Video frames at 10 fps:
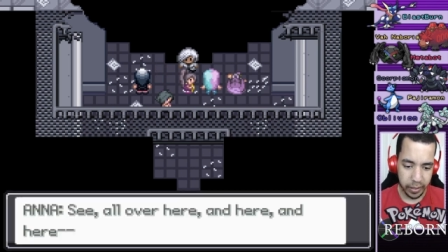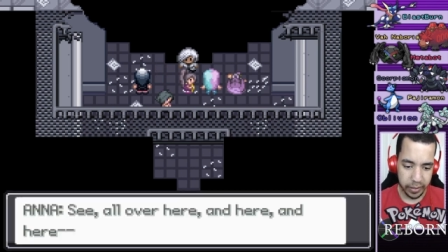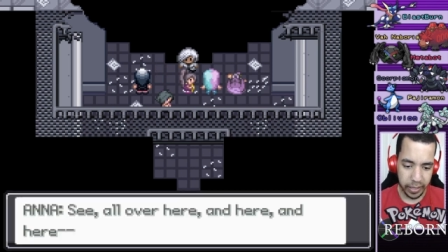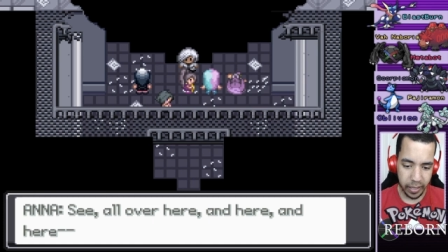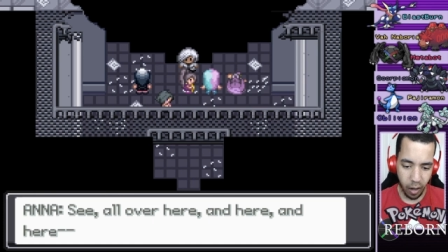
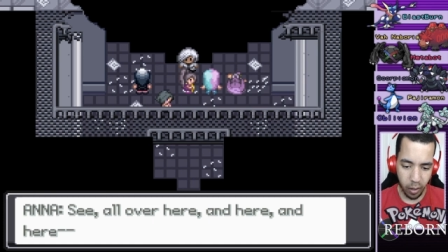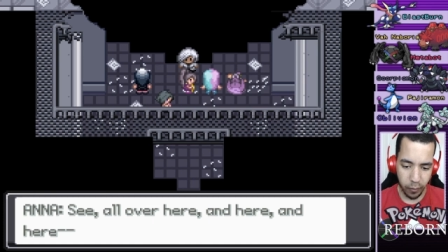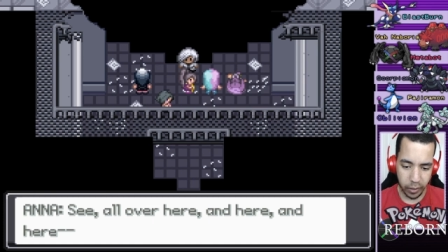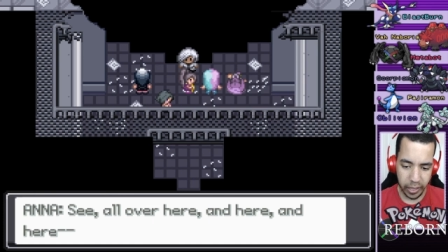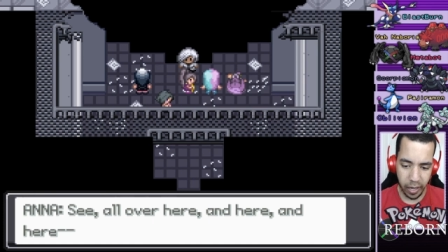See, all
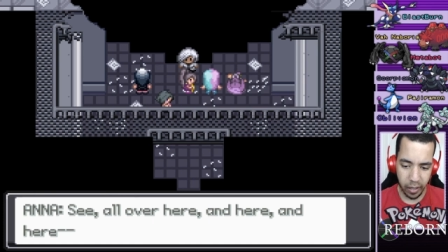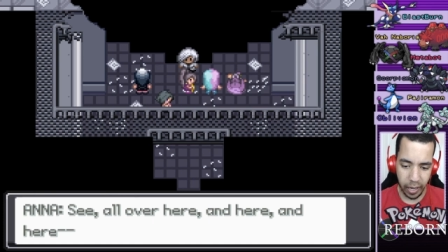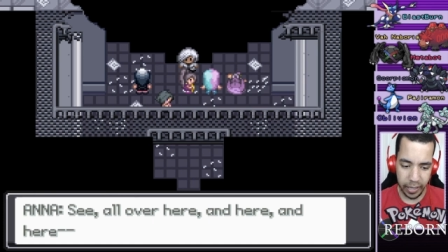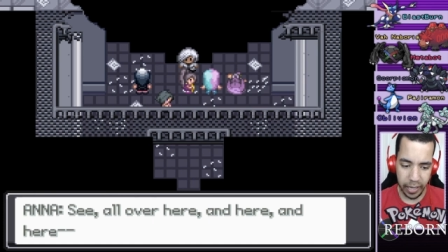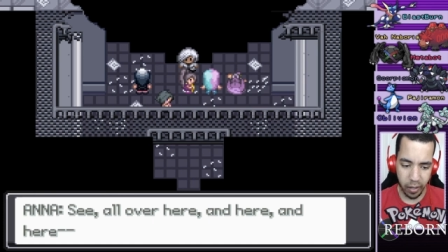over here
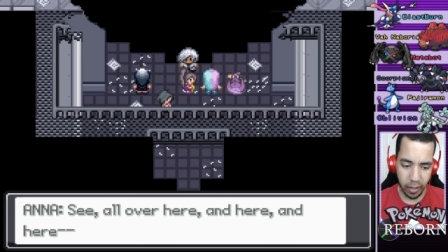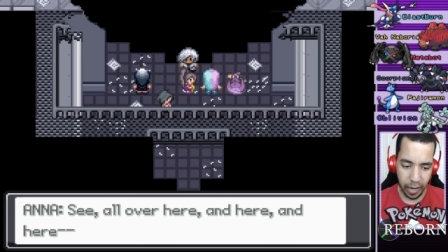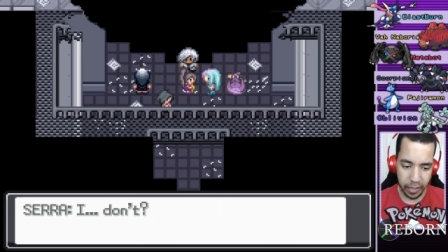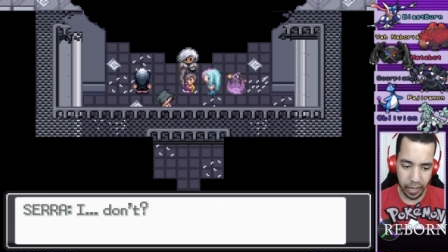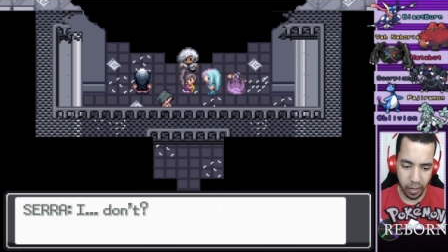and here
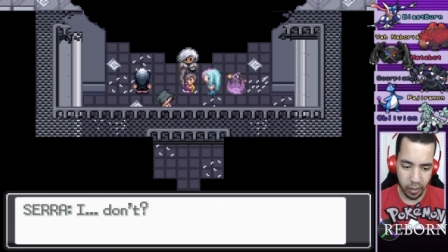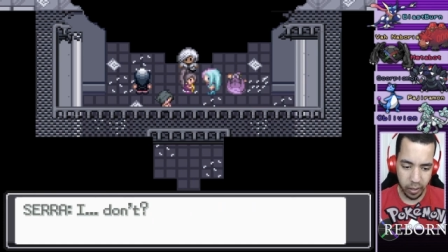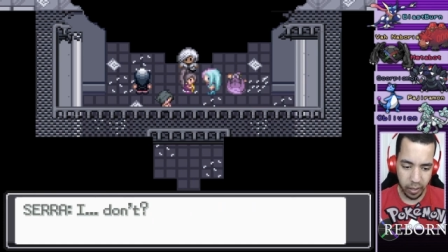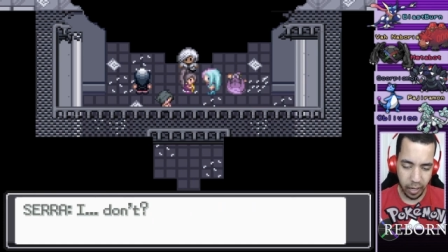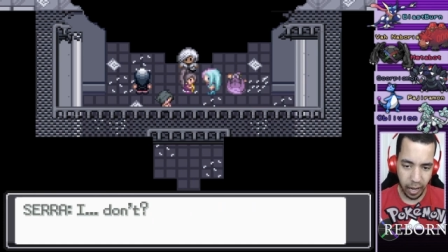and here.
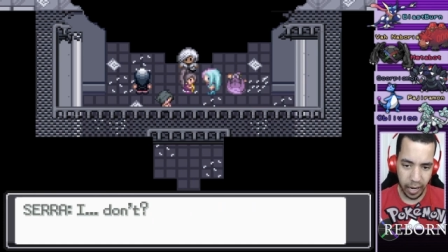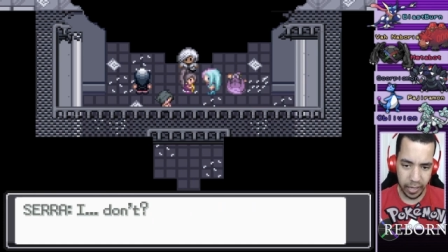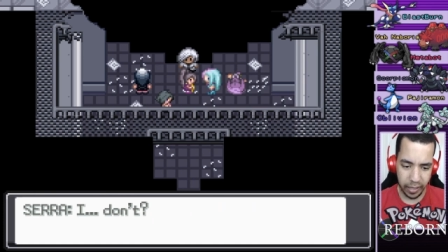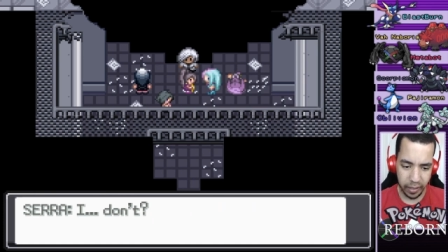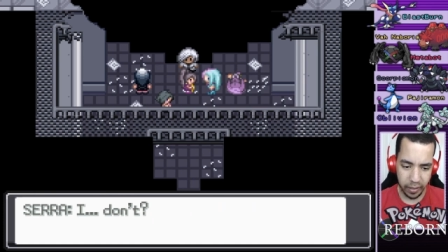I